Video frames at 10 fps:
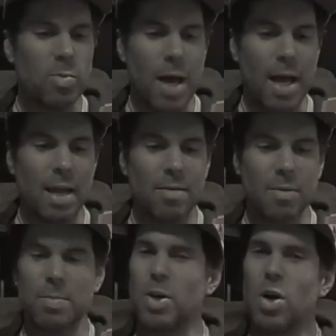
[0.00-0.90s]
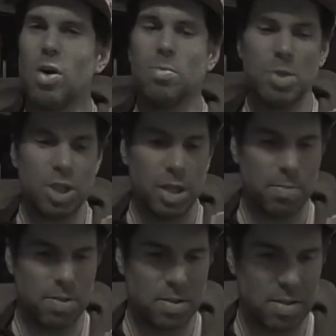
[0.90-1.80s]
away from their home
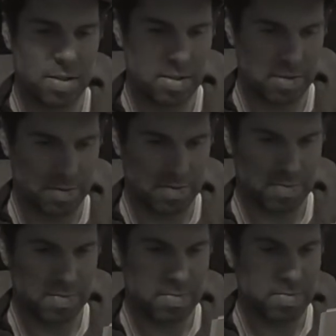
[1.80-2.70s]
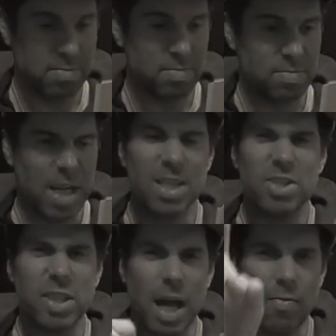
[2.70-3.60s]
ships.
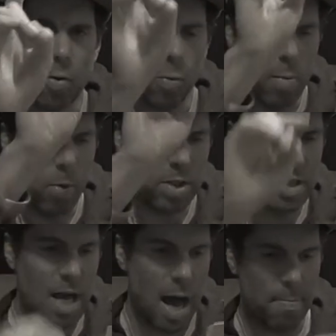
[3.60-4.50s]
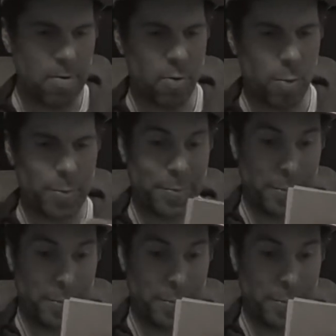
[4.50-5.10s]
It's time for one more stop before